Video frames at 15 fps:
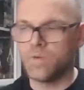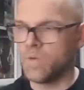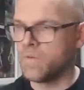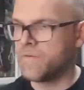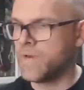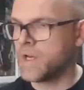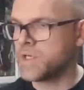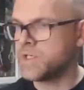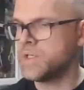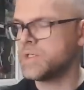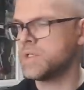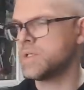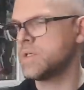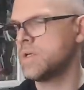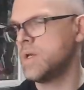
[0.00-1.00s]
sort of
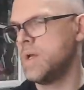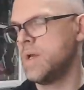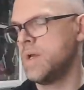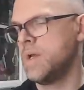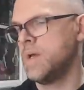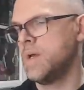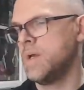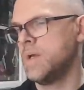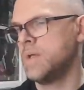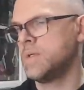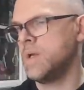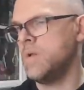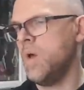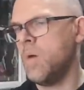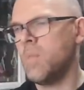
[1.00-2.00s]
fixtures.
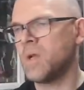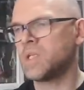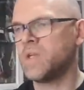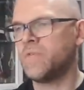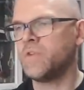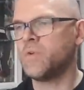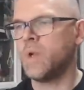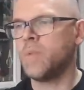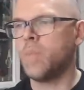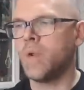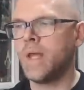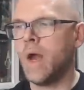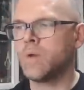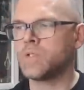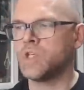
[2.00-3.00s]
So not much different to
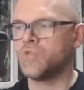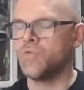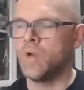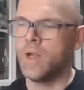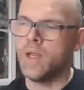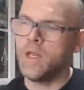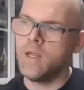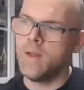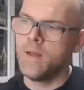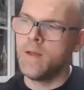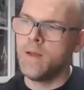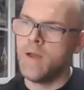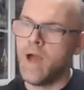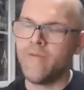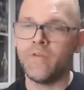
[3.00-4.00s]
anybody else's really.
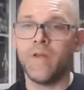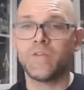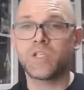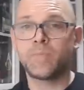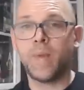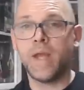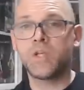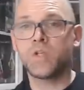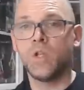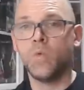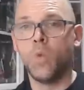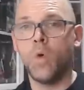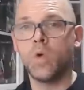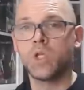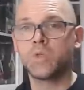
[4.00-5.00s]
Have enough space on the
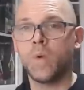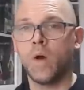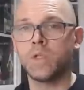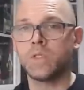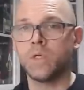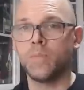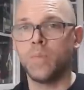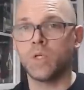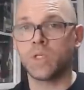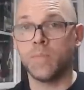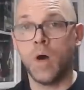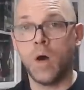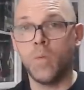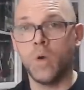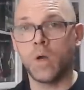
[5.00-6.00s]
wall as well to put some
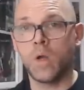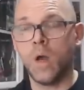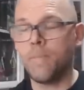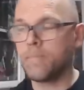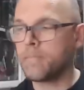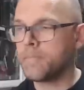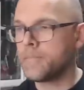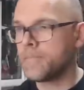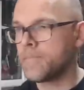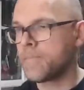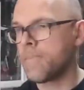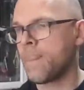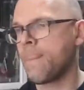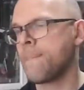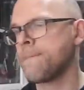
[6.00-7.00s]
artwork up.
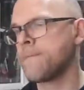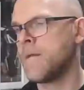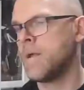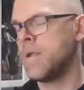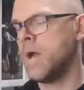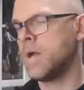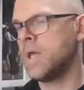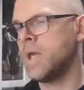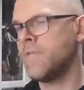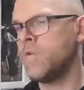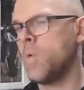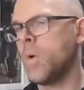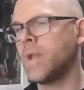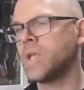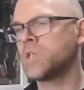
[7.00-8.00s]
I can give
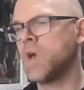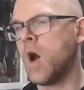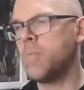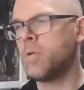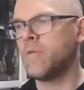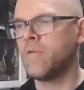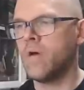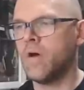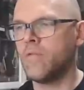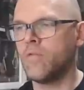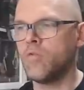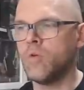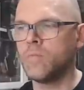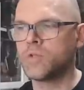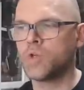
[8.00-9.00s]
you one example of a
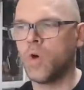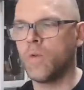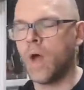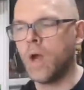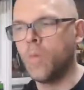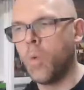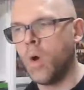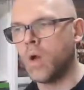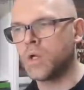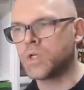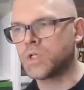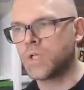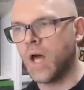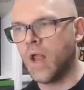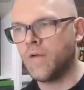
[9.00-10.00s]
room tour that I
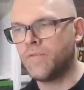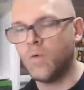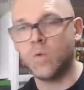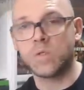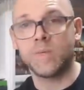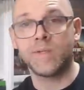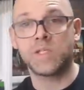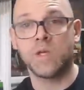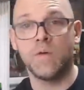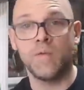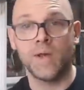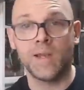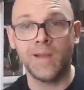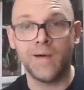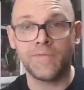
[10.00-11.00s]
watched that I thought to myself,
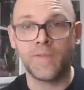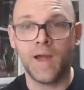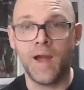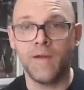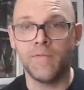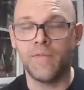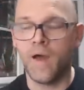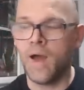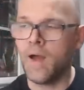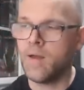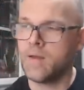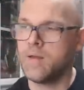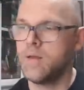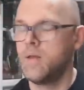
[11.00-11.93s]
I'd love to have that